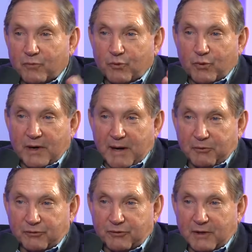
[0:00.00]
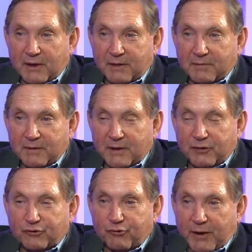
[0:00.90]
when I was an
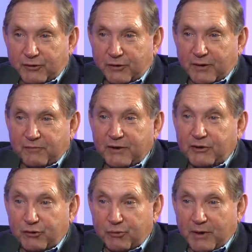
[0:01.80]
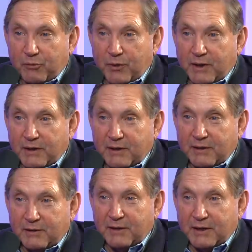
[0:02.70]
instructor at VT21
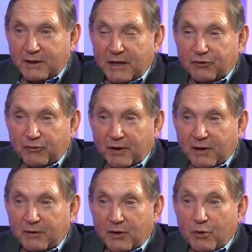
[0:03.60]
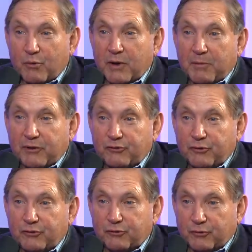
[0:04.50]
in Kingsville, one of my
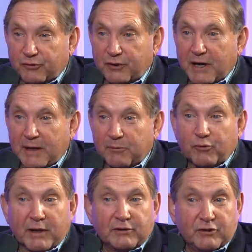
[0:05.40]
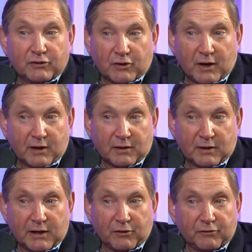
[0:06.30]
students was a guy named Greg Dissart.
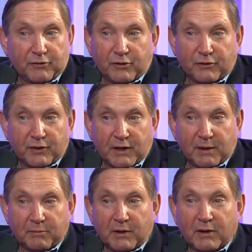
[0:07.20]
I don't know if you know the name.